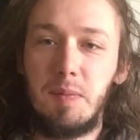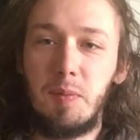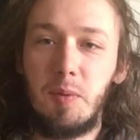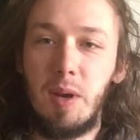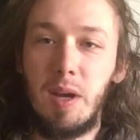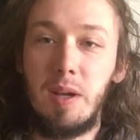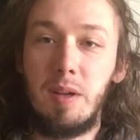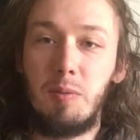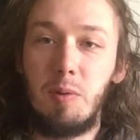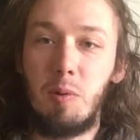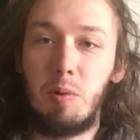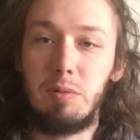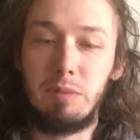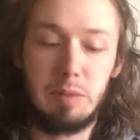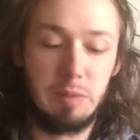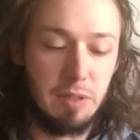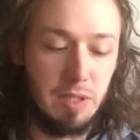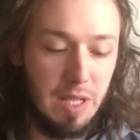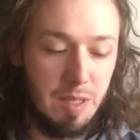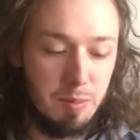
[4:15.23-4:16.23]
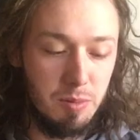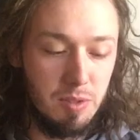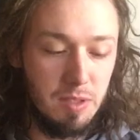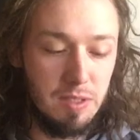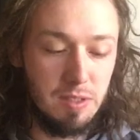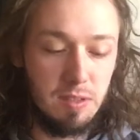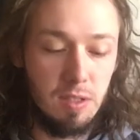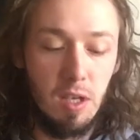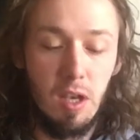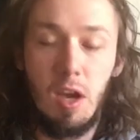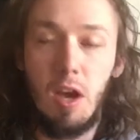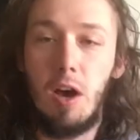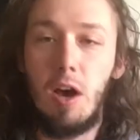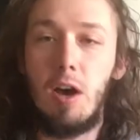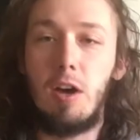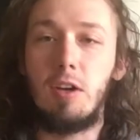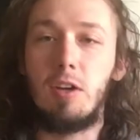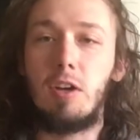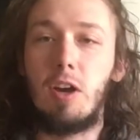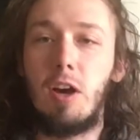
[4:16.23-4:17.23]
right, what we would label as
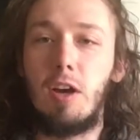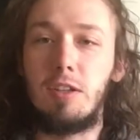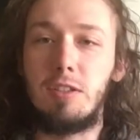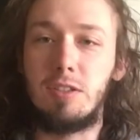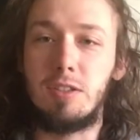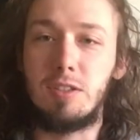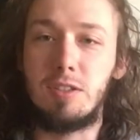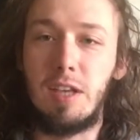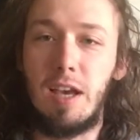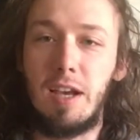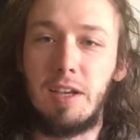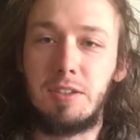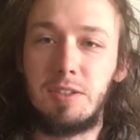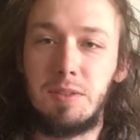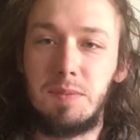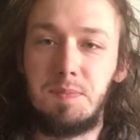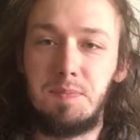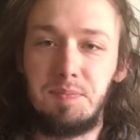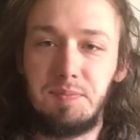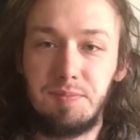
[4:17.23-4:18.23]
unconscious action,